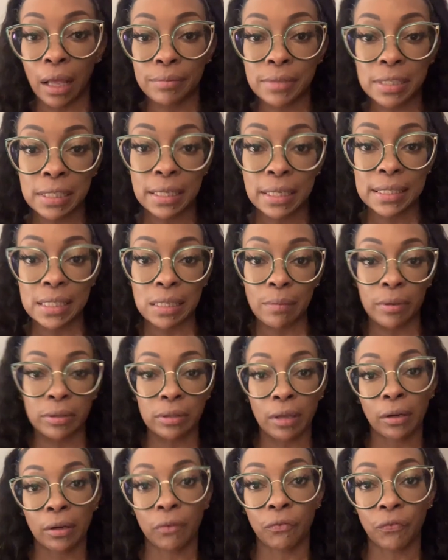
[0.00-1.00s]
to December
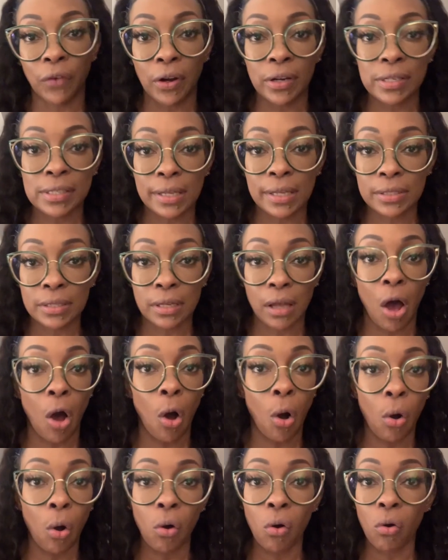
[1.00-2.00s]
31st, there's a
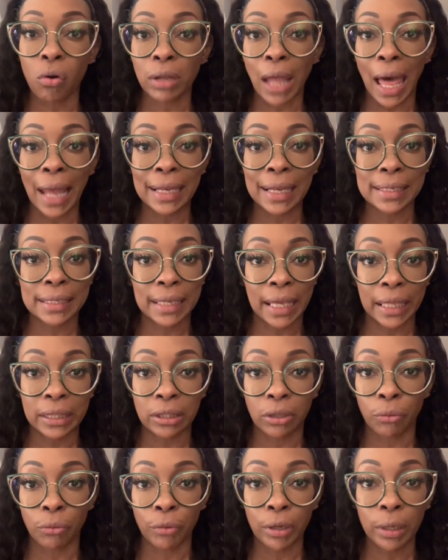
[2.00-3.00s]
whole lot of death
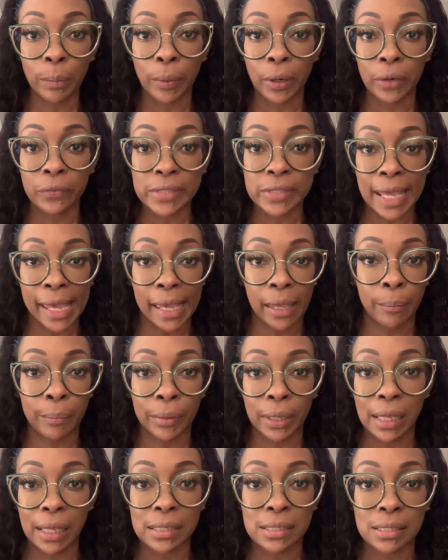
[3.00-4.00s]
and rebirth taking
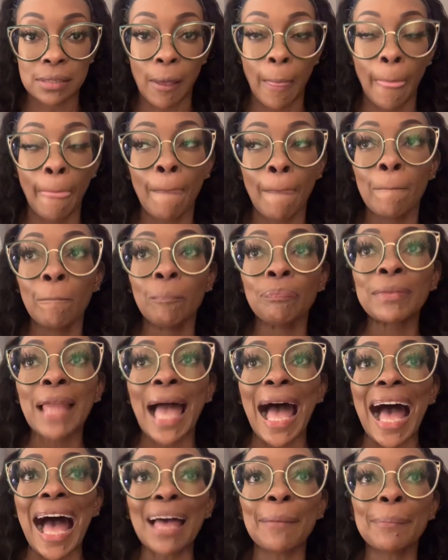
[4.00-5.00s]
place.
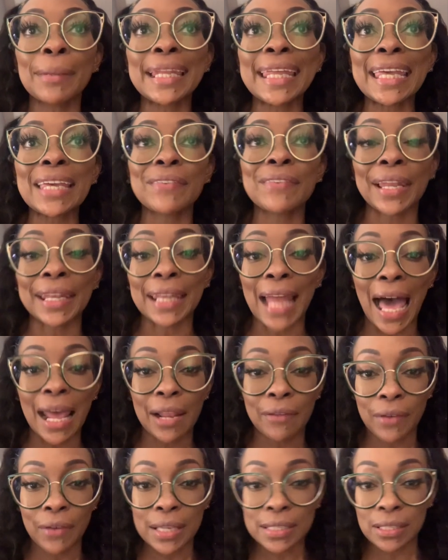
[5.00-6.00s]
I believe a lot
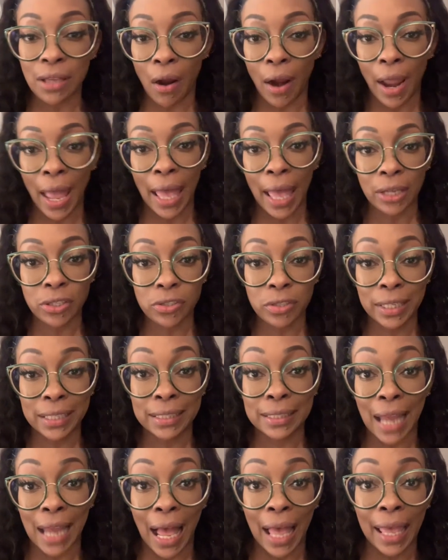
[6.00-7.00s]
of us are actually
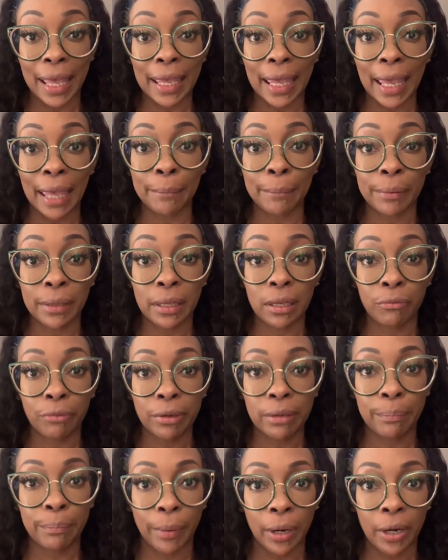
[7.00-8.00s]
dying and being
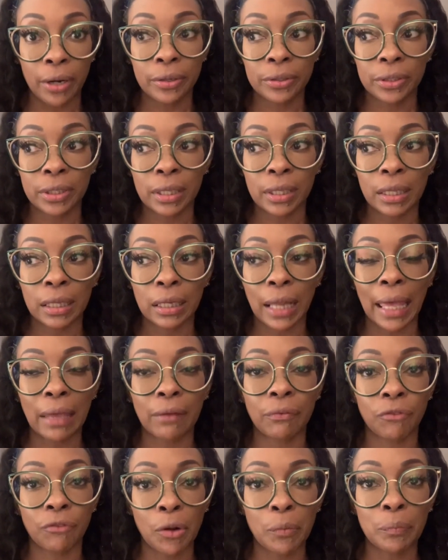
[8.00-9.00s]
rebirthed, like
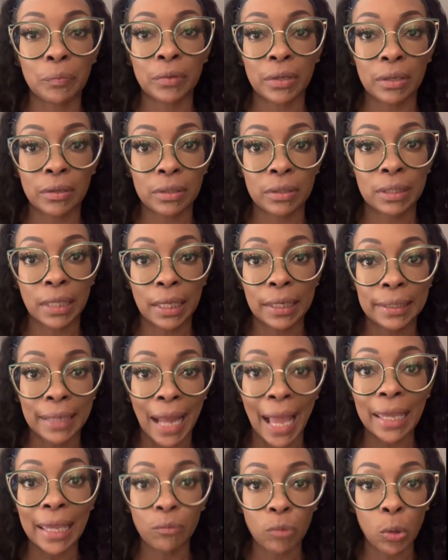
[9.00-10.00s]
from the
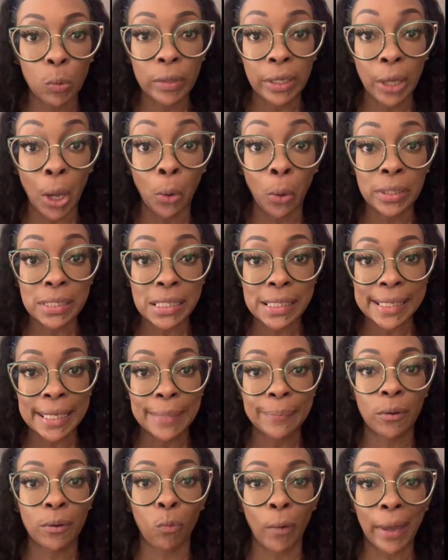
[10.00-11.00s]
night when we go to
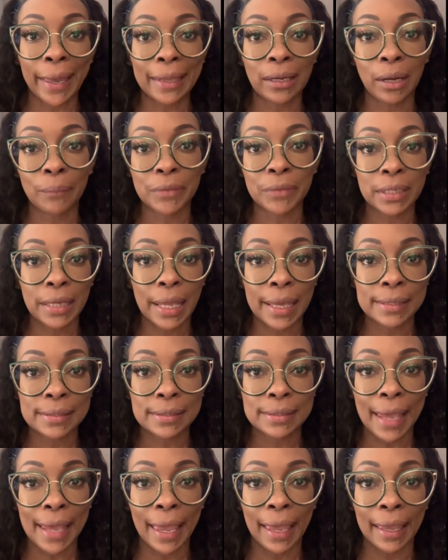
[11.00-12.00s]
sleep and waking up the next
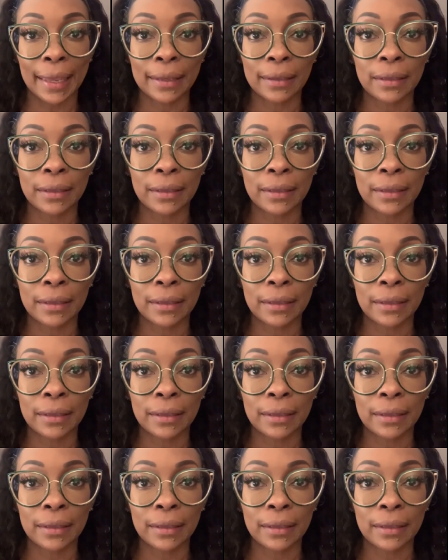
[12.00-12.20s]
day.